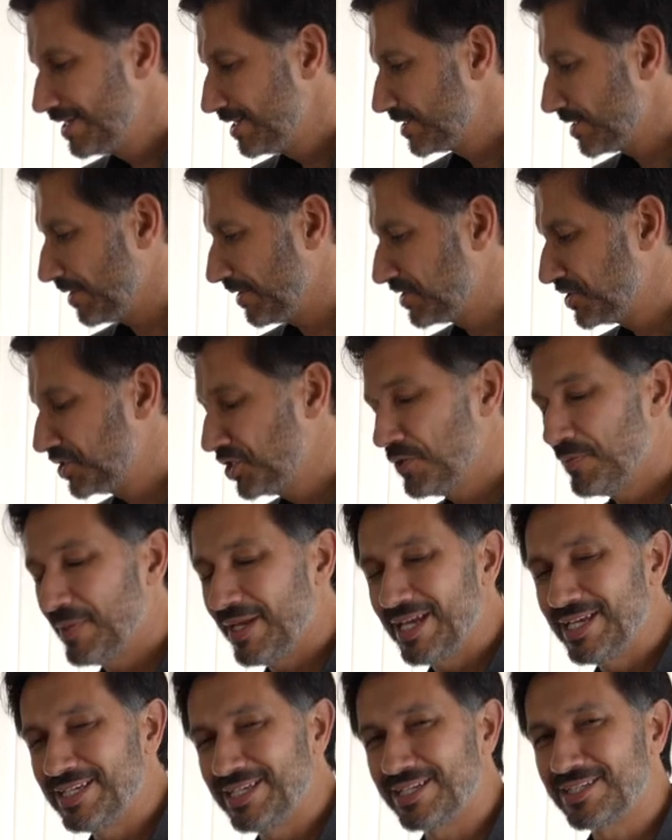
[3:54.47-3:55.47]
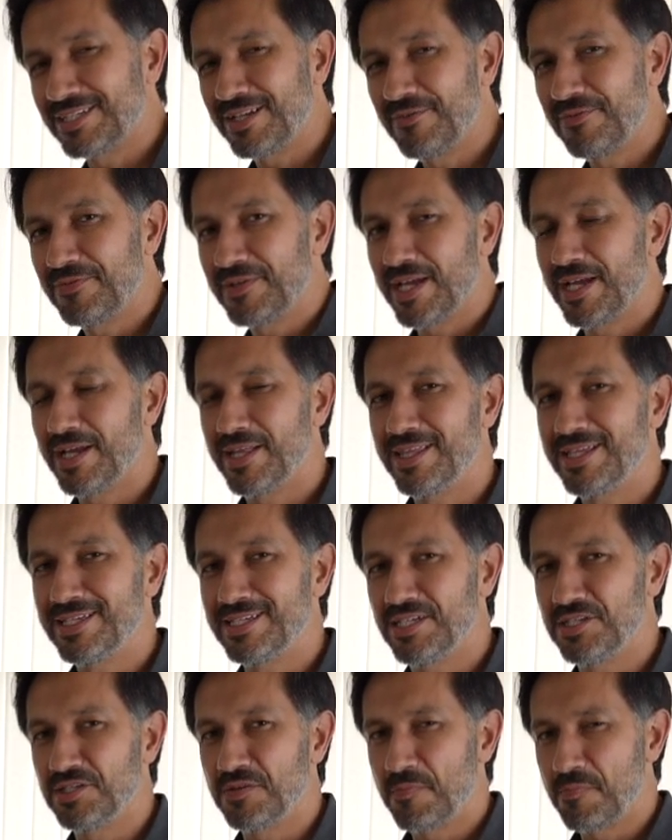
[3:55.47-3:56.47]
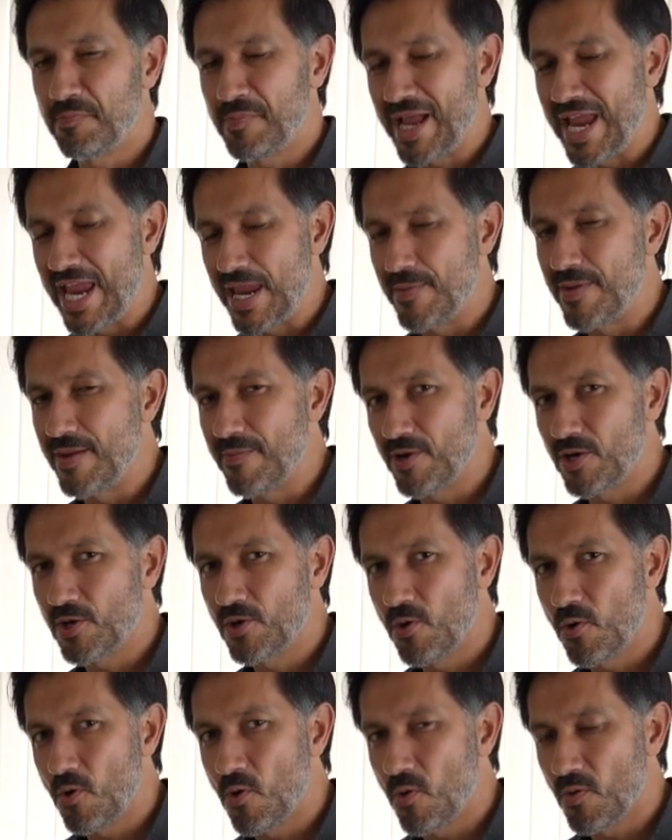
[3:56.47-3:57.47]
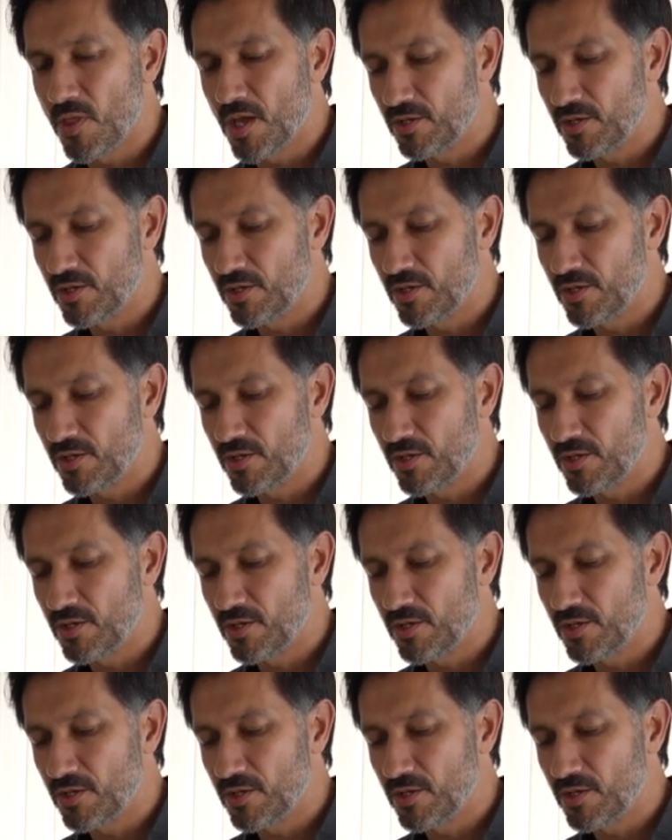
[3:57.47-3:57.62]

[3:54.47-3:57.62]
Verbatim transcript: So it's super easy, because don't forget this is a baby macaw,